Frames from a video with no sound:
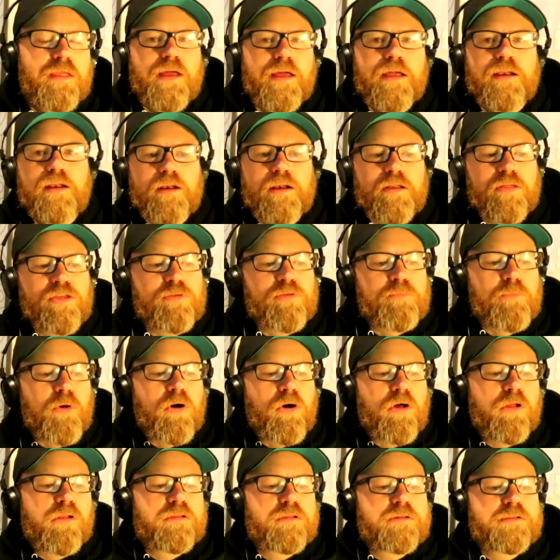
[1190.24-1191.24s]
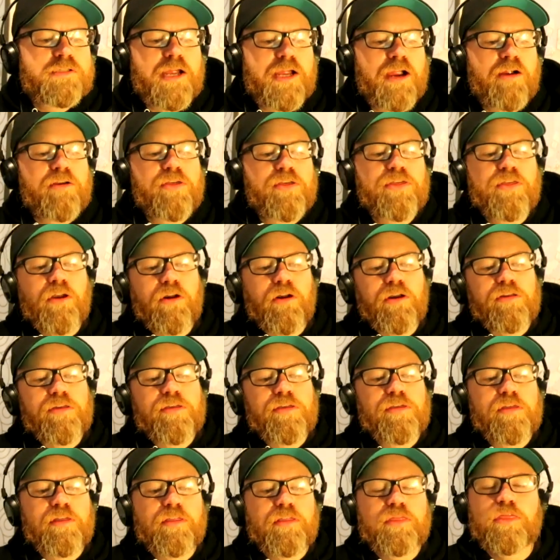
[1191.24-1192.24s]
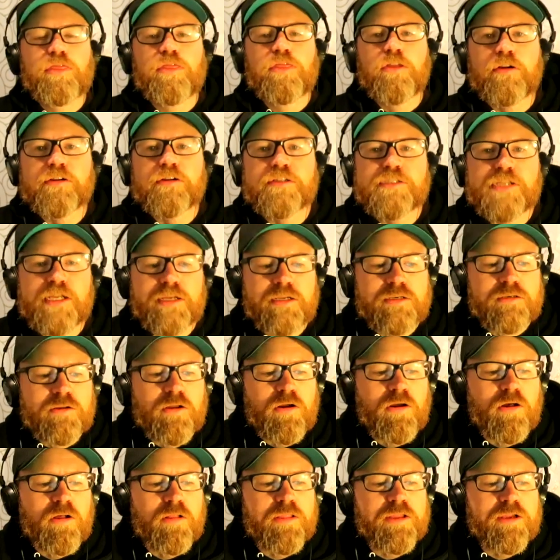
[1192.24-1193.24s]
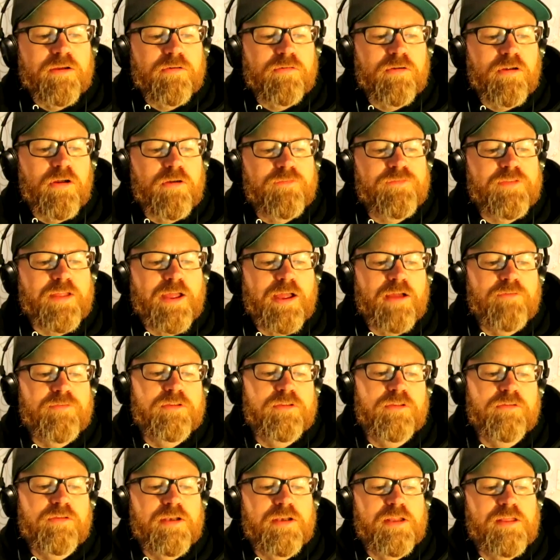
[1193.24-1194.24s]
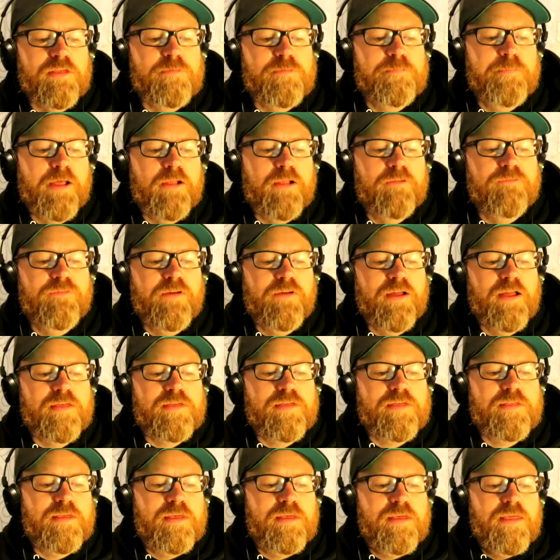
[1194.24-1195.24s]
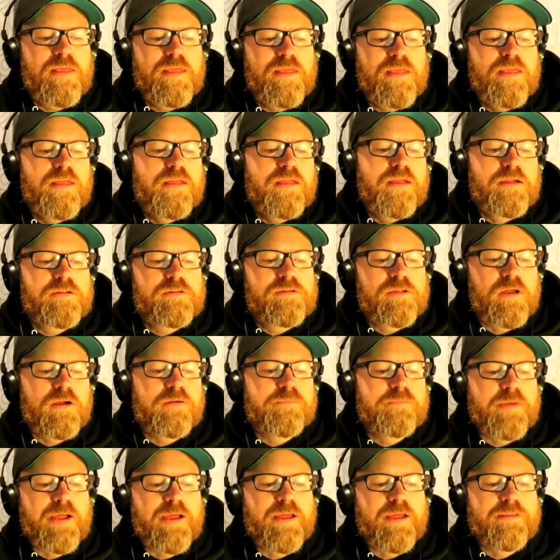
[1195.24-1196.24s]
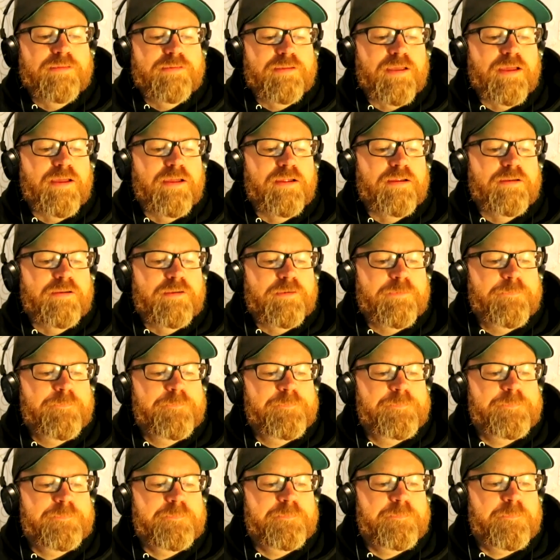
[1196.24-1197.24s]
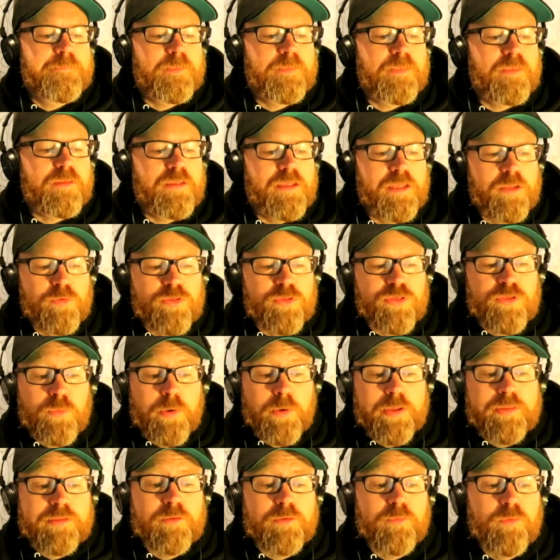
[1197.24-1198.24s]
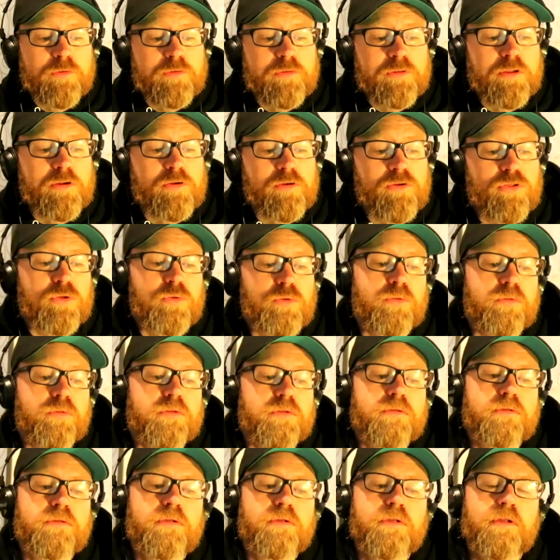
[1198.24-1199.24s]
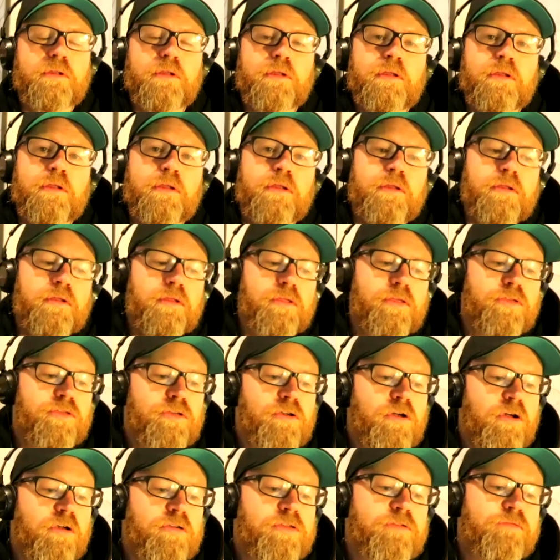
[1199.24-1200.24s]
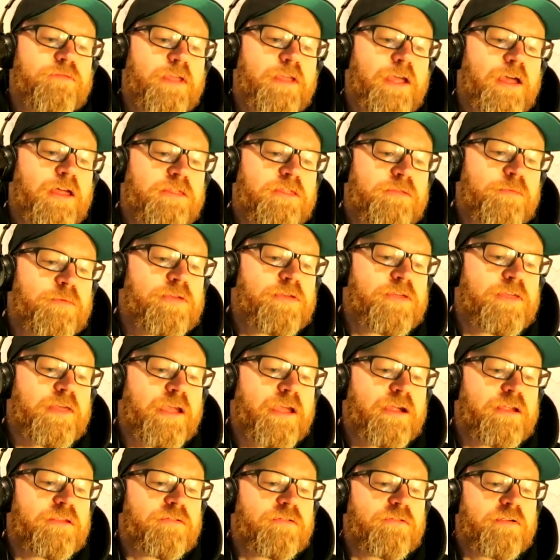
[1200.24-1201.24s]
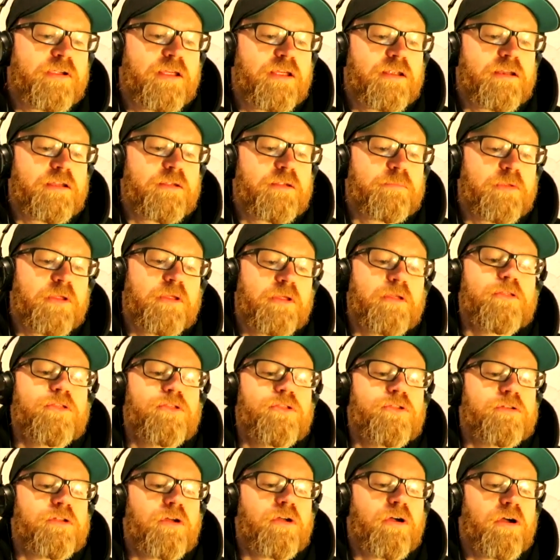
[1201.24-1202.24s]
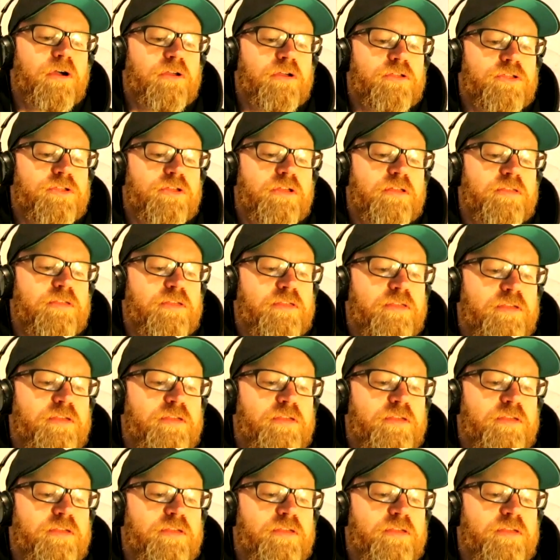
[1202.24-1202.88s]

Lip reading: And in a small terraced house at 13 Hollycroft Avenue in East Belfast, a young man died. He was 21 years old. His cause of death was secondary anemia due to Hodgkin's